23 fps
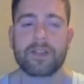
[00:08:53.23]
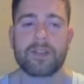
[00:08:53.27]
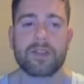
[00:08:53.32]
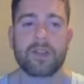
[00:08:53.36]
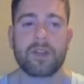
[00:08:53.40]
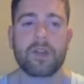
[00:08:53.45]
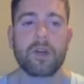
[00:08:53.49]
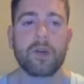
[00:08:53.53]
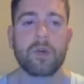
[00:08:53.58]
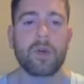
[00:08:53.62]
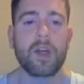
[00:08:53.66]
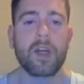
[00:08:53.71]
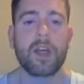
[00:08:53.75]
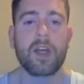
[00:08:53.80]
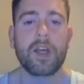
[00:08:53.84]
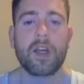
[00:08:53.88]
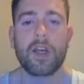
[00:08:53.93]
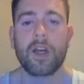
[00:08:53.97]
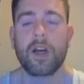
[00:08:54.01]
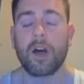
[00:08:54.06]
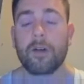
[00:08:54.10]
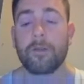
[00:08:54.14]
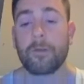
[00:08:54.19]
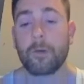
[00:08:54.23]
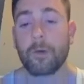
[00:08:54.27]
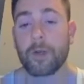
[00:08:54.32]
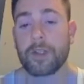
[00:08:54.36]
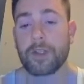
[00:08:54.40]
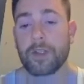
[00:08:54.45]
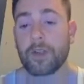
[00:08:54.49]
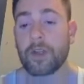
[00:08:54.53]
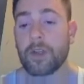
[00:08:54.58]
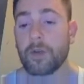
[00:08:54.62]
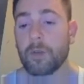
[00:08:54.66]
So
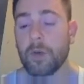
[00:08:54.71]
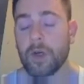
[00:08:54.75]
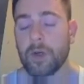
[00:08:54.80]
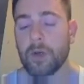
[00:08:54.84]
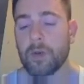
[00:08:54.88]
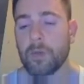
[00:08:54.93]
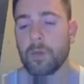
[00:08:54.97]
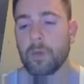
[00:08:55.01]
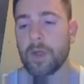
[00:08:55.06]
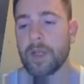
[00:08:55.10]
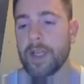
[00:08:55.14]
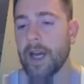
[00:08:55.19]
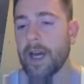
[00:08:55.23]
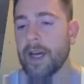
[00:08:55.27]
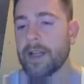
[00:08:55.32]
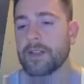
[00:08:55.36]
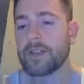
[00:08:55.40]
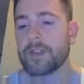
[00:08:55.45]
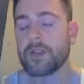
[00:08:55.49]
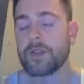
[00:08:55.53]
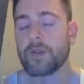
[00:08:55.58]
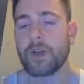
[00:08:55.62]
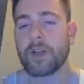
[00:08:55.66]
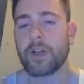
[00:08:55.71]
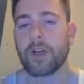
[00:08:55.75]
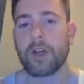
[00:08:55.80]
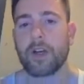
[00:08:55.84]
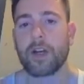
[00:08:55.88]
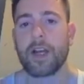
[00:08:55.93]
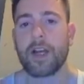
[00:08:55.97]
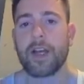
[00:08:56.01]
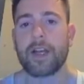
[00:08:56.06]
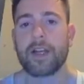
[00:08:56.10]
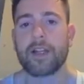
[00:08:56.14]
unfortunately what we had to do on our
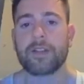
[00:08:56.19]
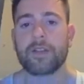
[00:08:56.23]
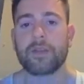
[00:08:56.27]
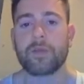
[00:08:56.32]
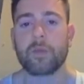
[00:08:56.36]
end